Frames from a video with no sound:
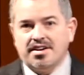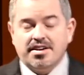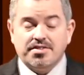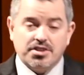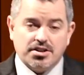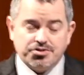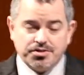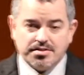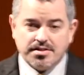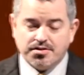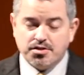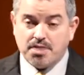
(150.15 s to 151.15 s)
every country
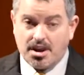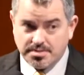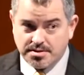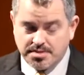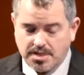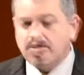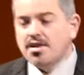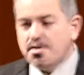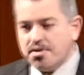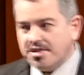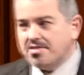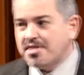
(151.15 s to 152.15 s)
except for Kazakhstan,
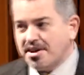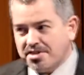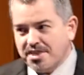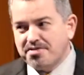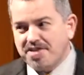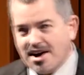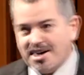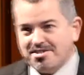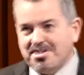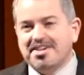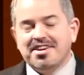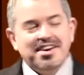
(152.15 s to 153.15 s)
thinks that they've
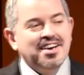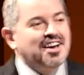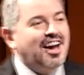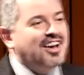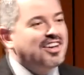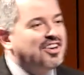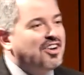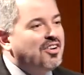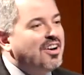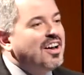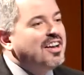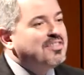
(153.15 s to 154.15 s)
got,
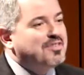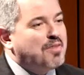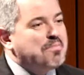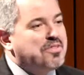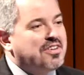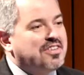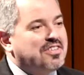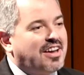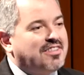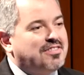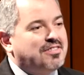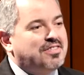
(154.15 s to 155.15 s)
something
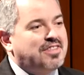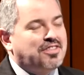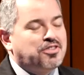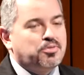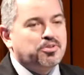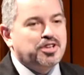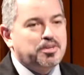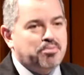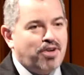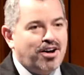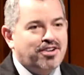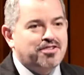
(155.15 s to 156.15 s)
that they're really
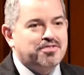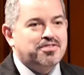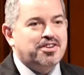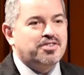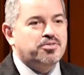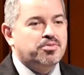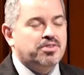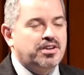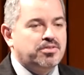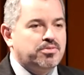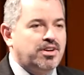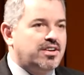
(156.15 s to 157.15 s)
proud of,
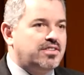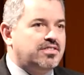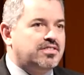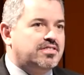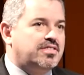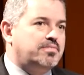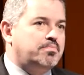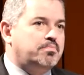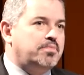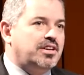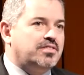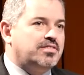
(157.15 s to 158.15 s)
and
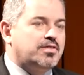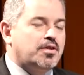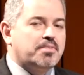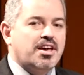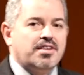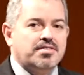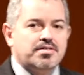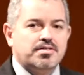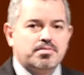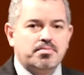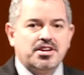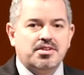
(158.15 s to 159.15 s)
in some
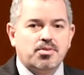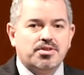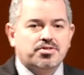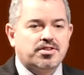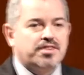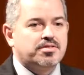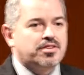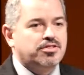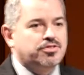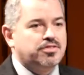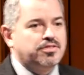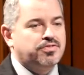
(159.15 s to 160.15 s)
cases, many westernized
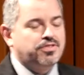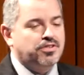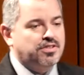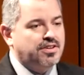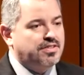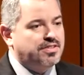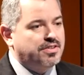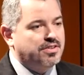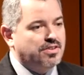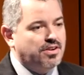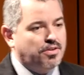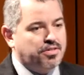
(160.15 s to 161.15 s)
countries feel that
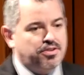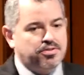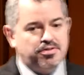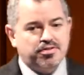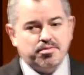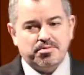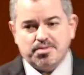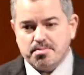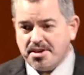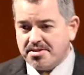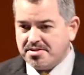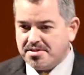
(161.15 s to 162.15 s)
their healthcare system is the
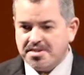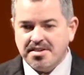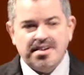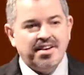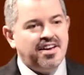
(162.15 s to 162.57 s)
best,